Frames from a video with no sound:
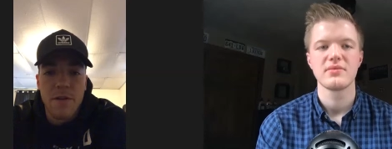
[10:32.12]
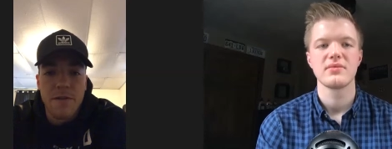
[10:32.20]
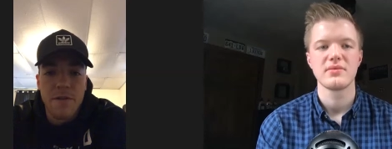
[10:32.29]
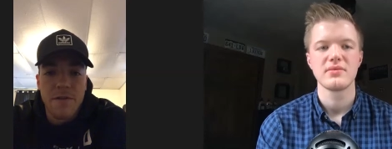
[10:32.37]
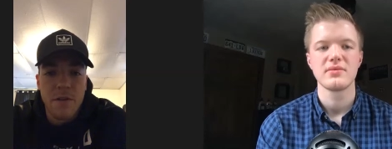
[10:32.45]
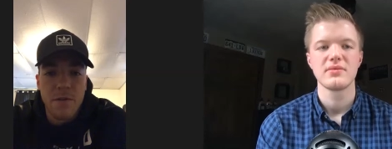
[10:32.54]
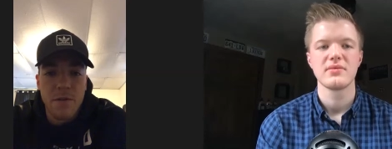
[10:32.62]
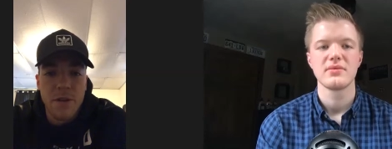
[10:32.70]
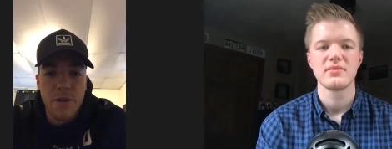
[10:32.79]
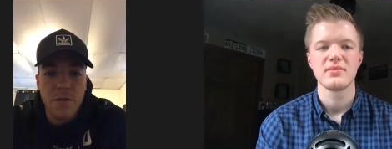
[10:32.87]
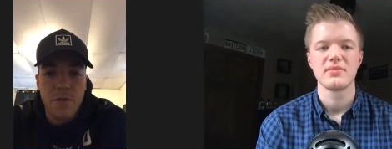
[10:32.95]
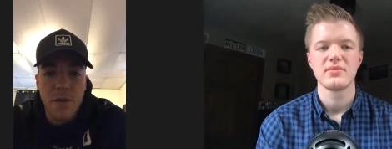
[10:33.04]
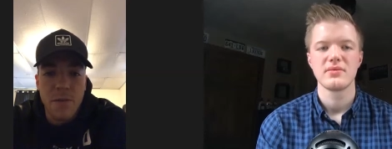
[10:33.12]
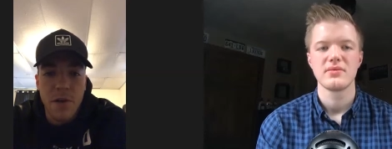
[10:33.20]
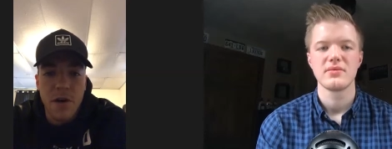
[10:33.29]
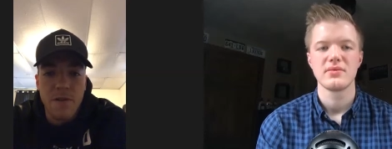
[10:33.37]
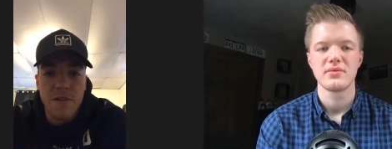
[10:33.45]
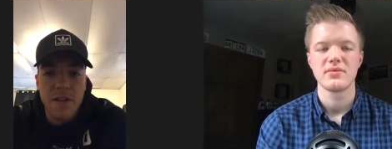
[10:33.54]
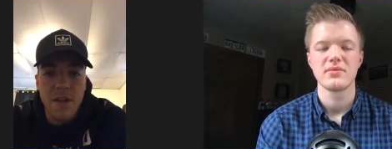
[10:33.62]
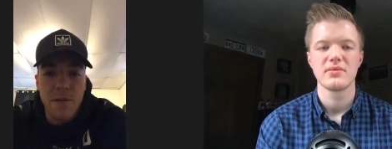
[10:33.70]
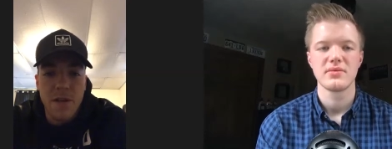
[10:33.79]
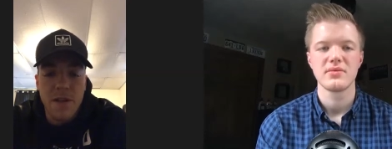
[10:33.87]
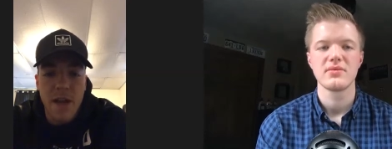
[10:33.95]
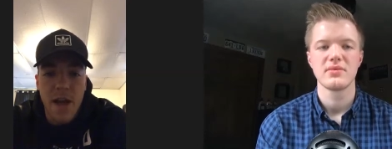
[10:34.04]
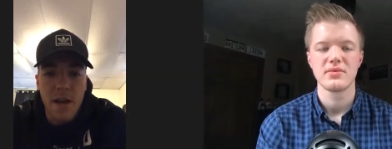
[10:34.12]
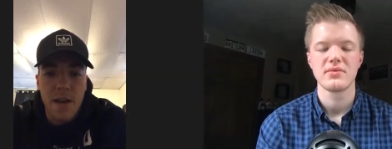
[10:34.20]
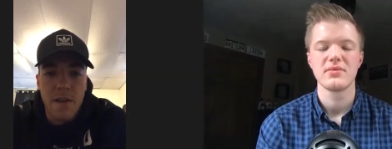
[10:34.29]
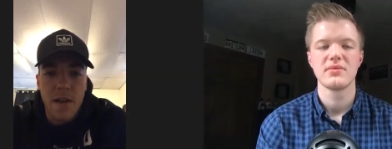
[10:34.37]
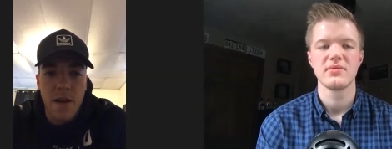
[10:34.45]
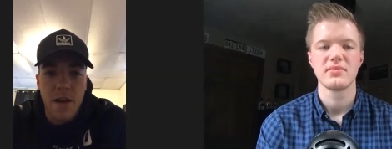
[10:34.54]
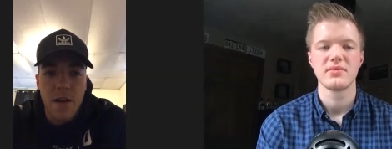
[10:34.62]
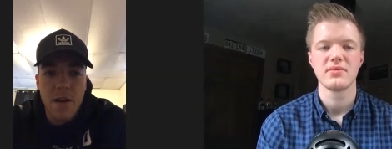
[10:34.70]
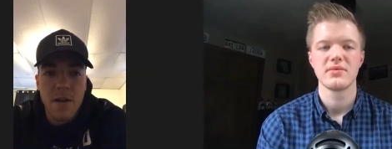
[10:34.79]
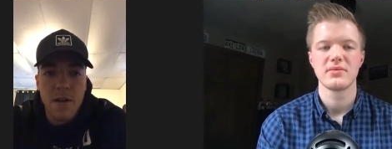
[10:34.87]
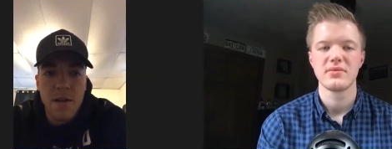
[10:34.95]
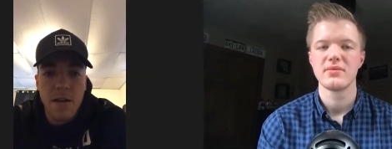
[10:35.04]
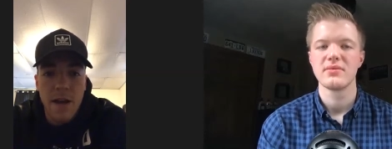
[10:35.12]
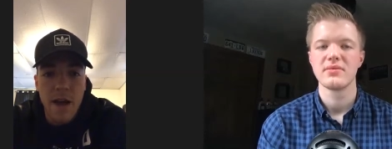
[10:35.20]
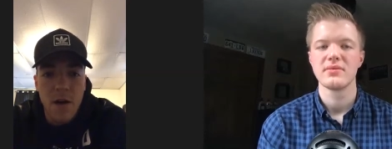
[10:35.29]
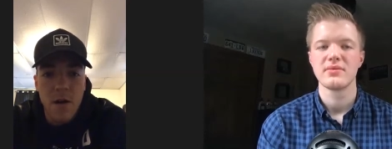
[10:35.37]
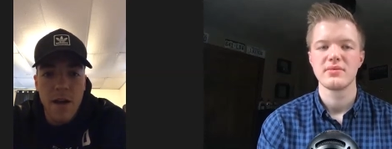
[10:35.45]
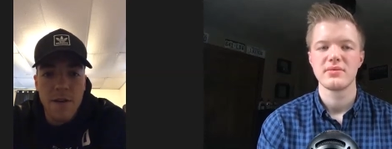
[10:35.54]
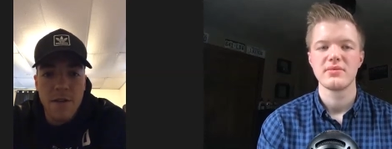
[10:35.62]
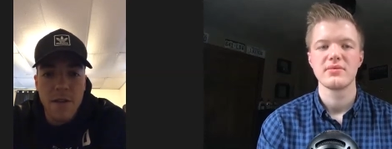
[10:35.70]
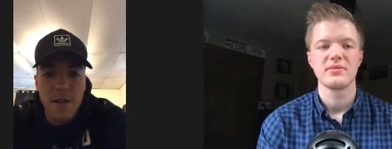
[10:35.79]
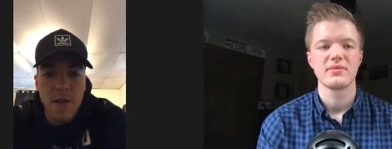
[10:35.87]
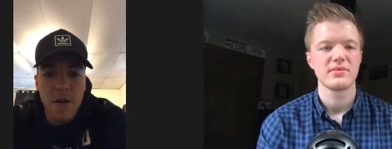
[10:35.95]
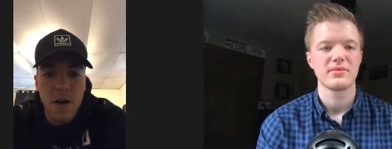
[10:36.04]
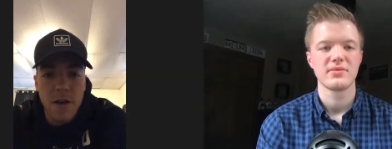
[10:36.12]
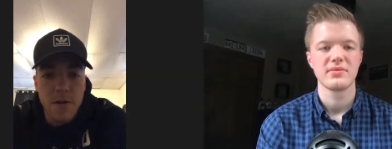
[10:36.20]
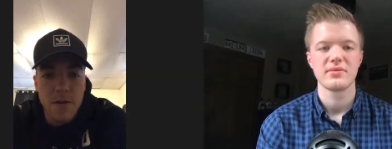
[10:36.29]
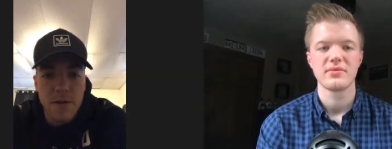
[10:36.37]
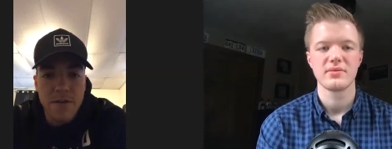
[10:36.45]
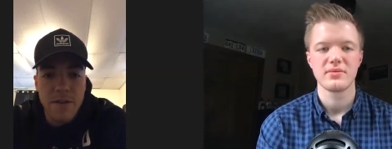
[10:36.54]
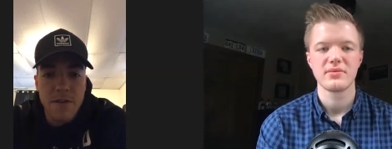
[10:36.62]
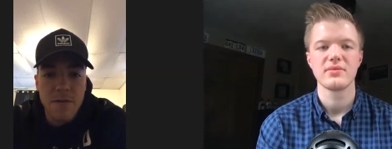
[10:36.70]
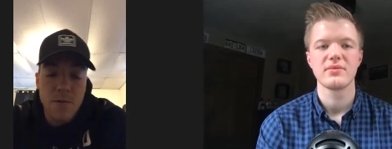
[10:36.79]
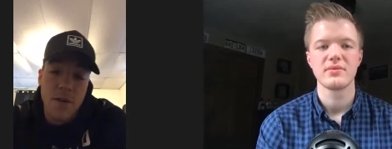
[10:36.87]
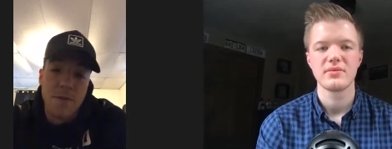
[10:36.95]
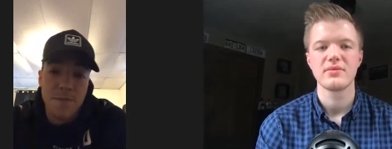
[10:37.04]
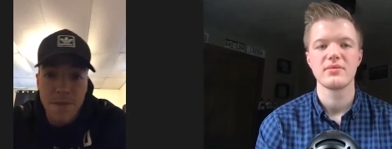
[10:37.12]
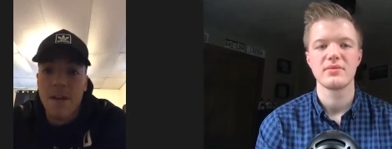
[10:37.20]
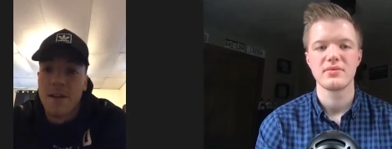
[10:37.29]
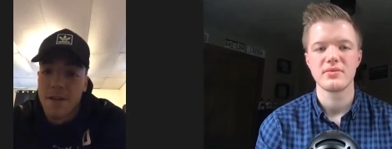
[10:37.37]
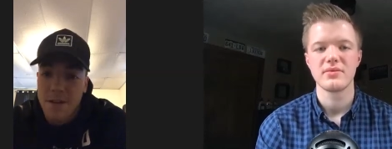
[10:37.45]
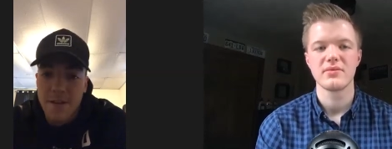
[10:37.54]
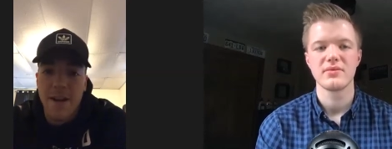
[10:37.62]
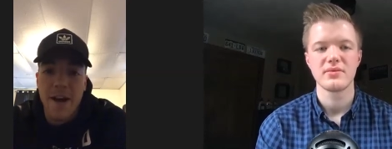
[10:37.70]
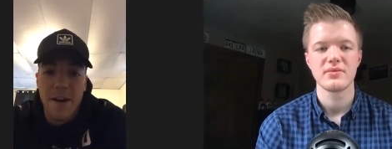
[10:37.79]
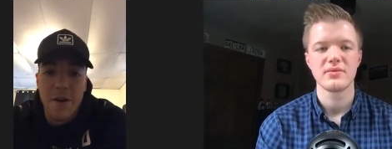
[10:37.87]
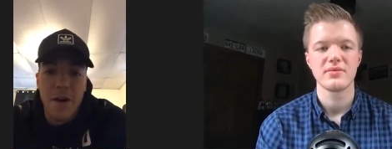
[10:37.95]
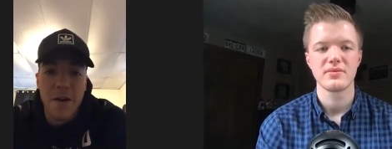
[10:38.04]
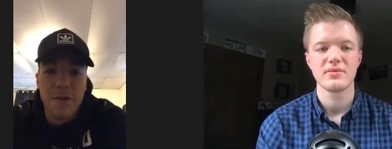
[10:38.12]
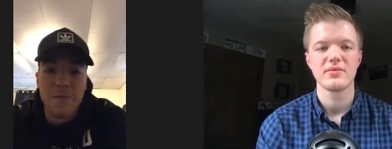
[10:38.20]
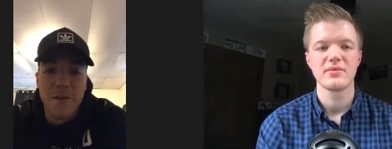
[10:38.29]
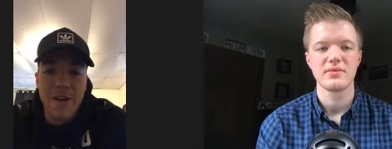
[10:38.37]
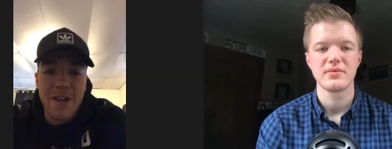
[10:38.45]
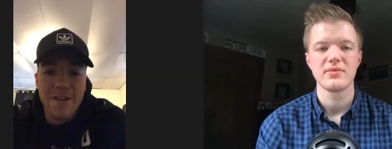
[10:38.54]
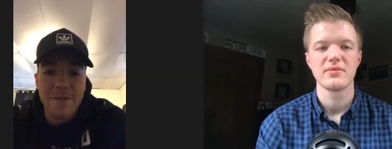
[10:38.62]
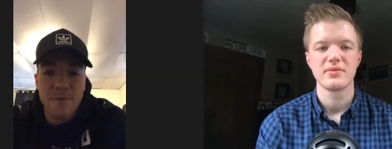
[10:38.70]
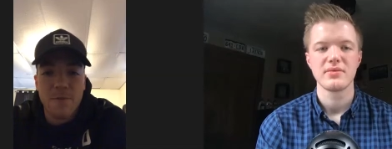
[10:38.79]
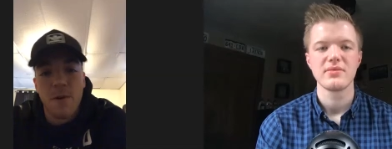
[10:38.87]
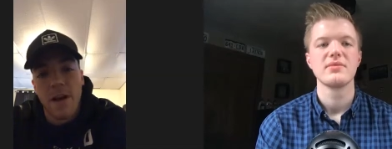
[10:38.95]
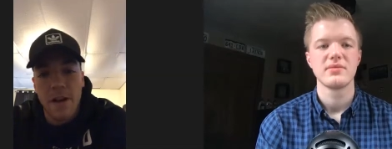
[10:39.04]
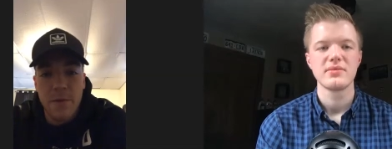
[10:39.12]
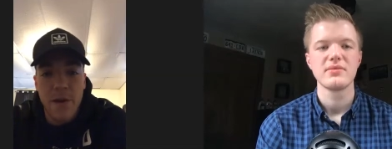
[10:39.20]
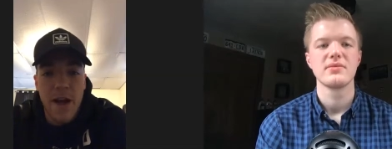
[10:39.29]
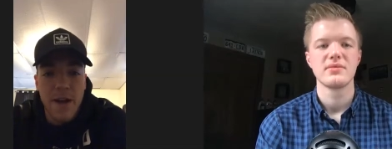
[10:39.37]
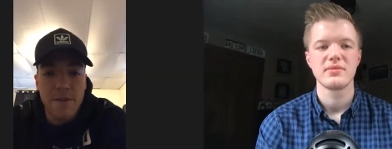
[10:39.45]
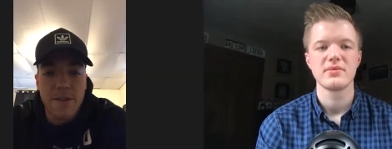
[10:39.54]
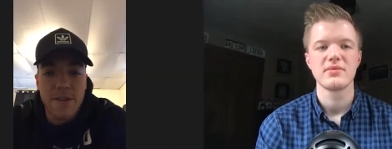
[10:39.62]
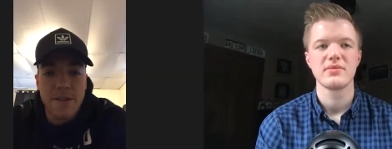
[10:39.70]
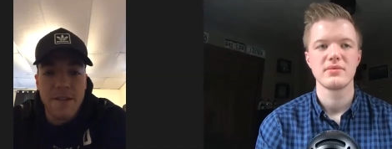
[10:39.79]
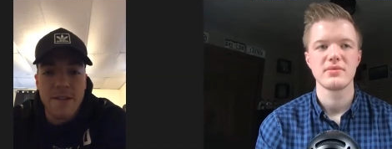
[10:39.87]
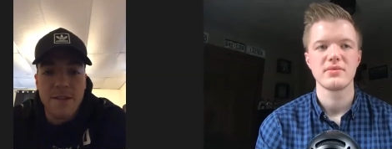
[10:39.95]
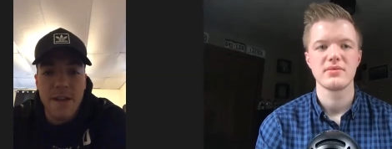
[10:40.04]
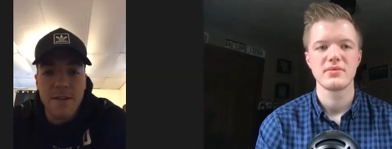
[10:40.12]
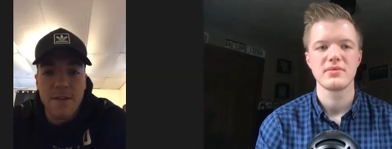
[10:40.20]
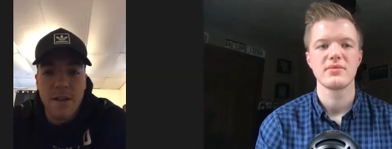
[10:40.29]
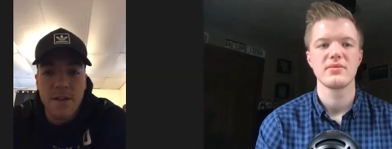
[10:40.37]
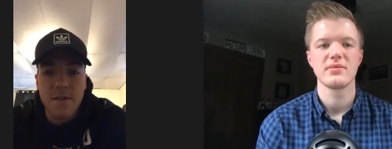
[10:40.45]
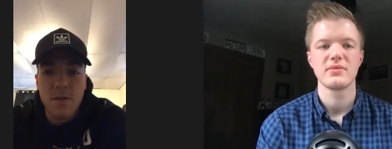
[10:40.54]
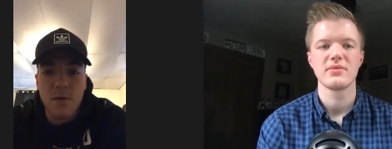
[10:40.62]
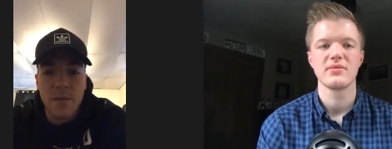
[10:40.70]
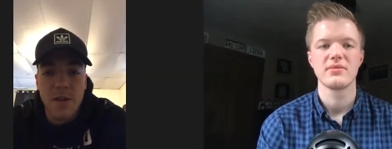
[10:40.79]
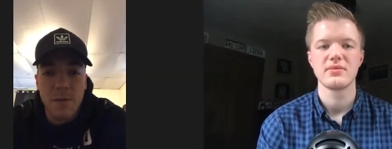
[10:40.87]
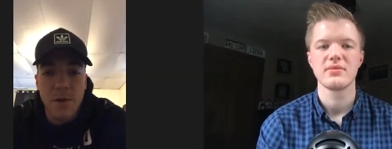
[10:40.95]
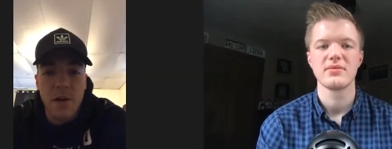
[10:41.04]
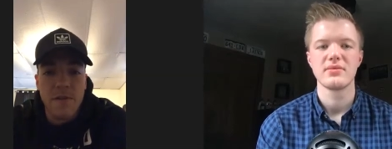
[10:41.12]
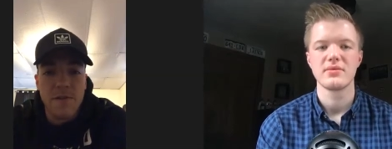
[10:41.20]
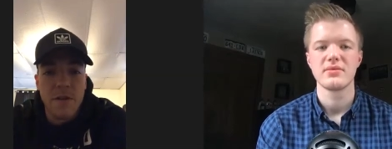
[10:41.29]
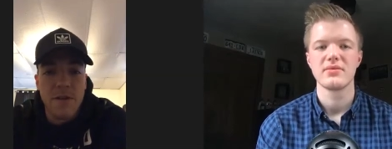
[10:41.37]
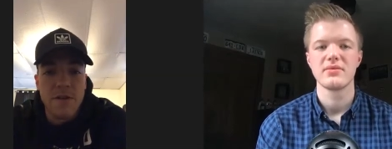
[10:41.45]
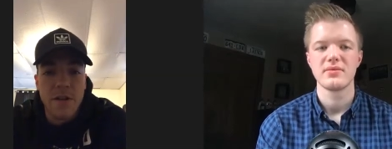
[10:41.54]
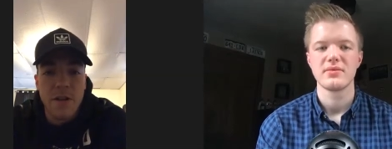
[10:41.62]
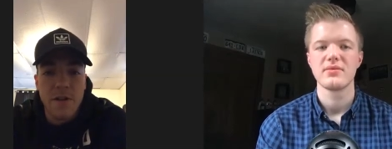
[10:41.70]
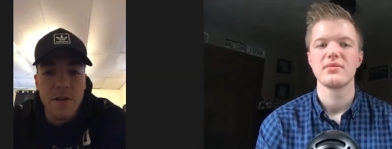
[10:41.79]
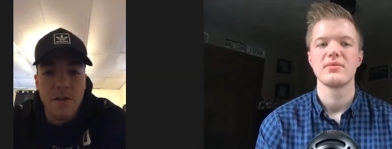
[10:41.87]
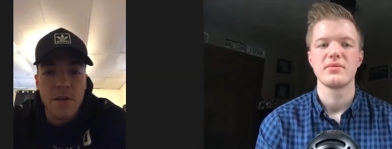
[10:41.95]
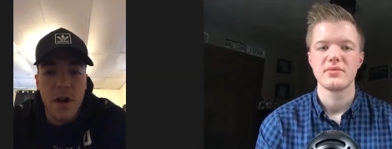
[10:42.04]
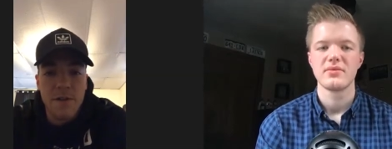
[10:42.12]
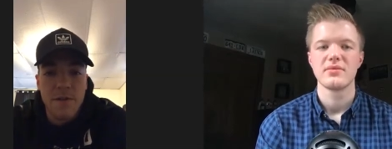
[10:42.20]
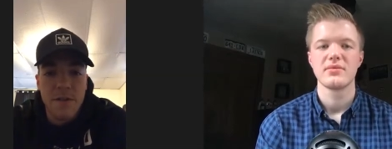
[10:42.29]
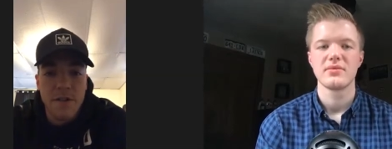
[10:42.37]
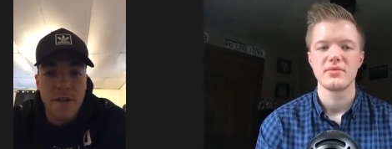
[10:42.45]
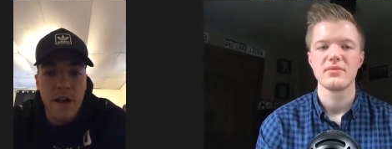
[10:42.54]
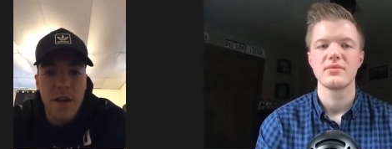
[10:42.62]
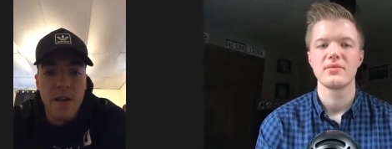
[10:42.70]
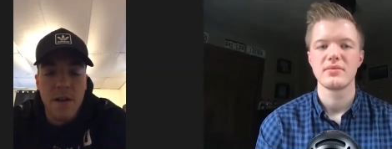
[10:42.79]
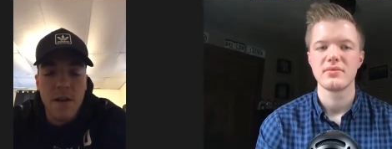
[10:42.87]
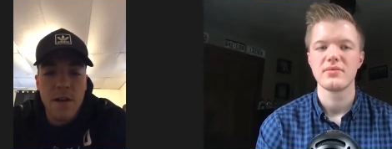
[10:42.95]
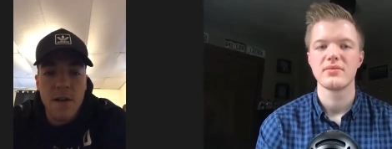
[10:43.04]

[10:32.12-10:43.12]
Speaker 1: of. It felt really cool to be a part of a team like that, and then now having the inaugural season. Well, not inaugural, but running it back with the CCHA. It's cool being part of the first year of the new conference again, and